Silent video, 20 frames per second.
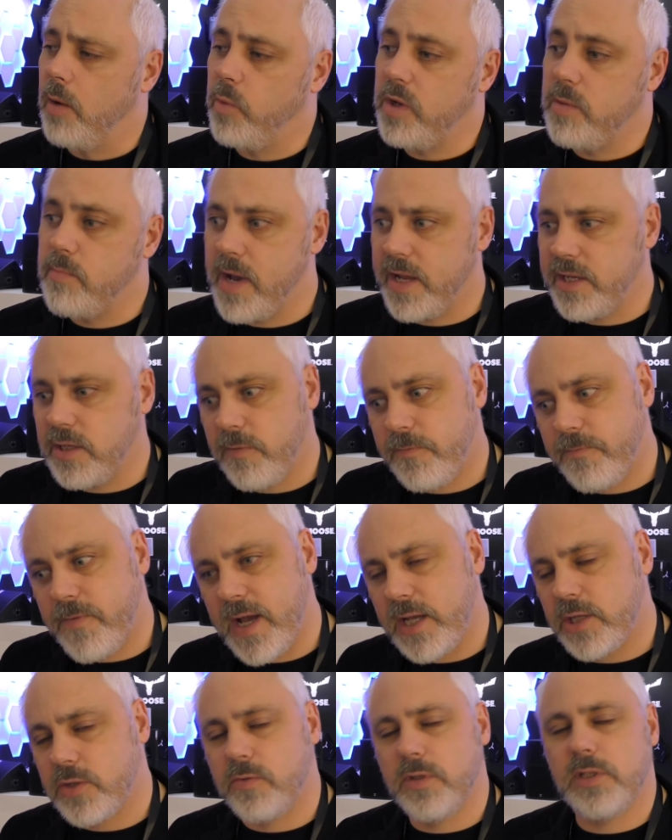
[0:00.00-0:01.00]
We
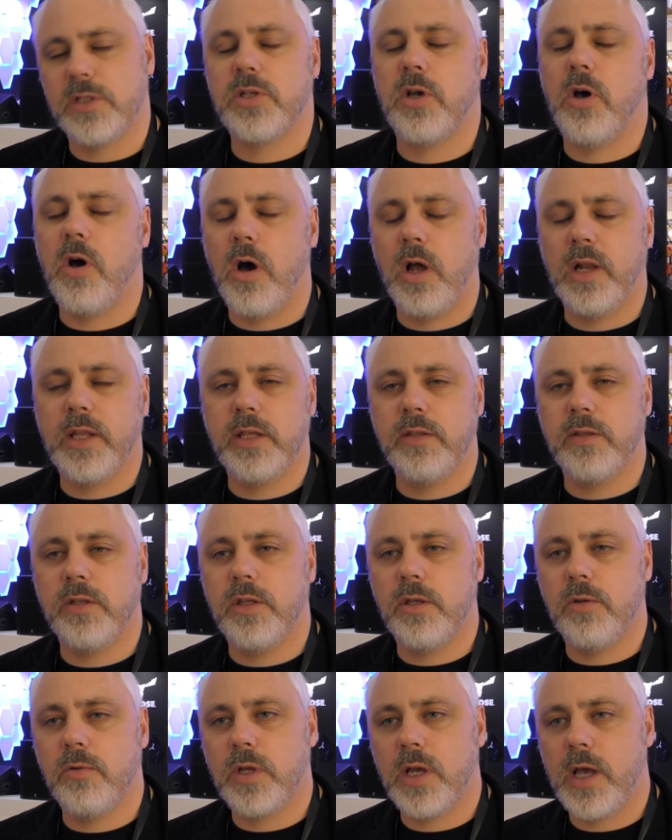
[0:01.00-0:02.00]
manufacture entirely in the
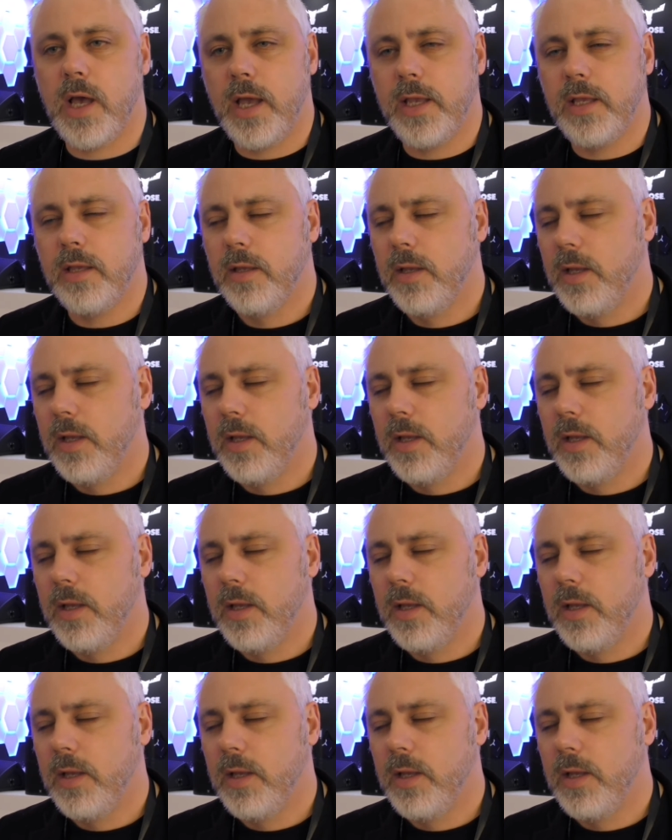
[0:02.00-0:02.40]
UK.